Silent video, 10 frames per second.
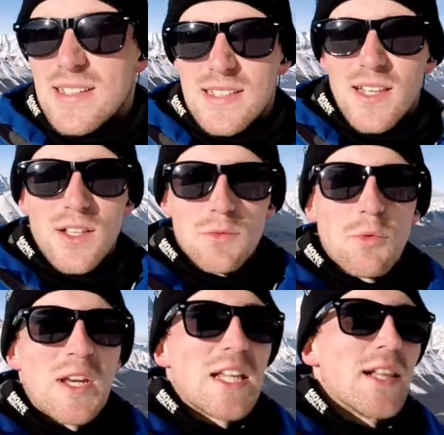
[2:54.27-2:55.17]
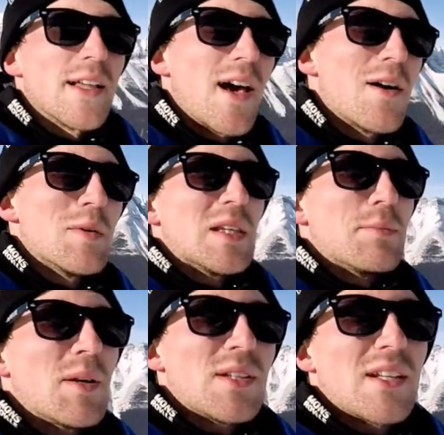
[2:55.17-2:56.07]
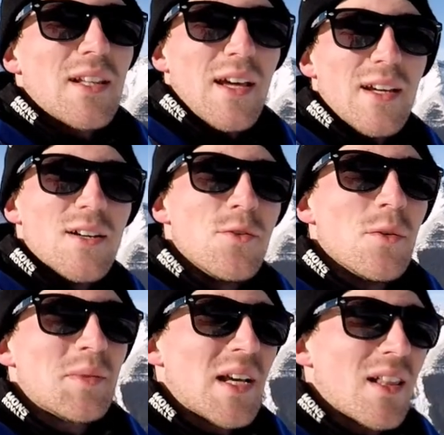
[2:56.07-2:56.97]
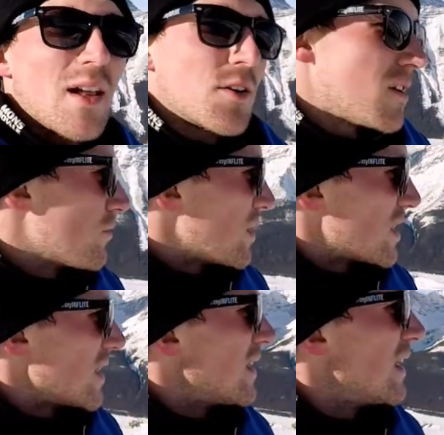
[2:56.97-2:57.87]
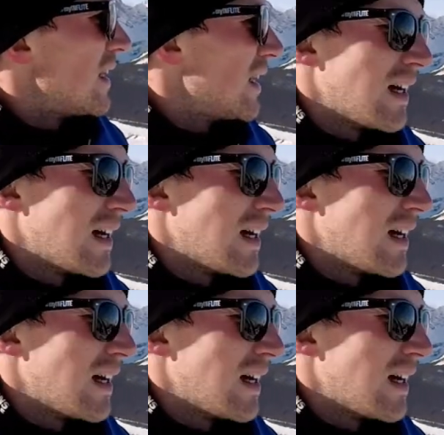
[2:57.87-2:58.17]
still looks pretty clear now, but you're supposed to get to like 100% cloud coverage in